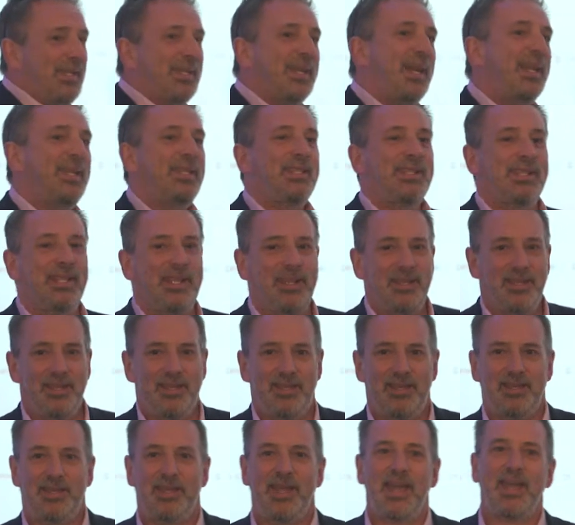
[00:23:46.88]
data
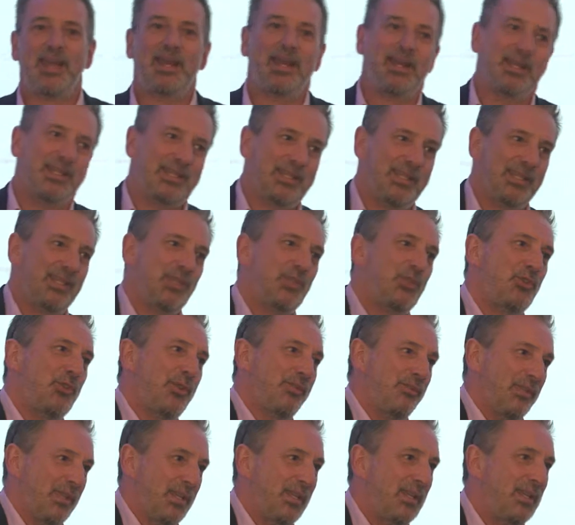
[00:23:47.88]
and analytics
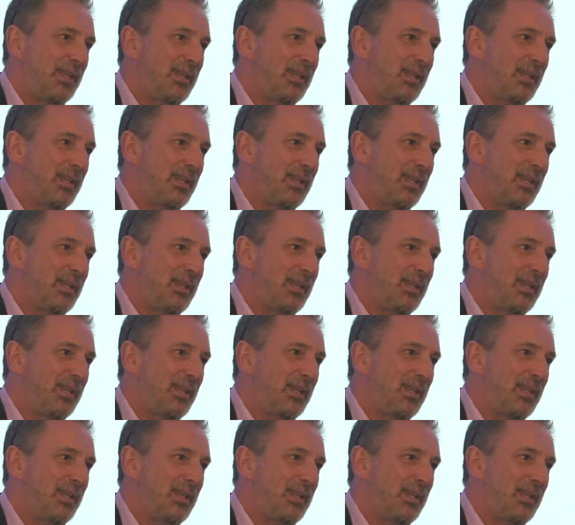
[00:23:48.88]
driven.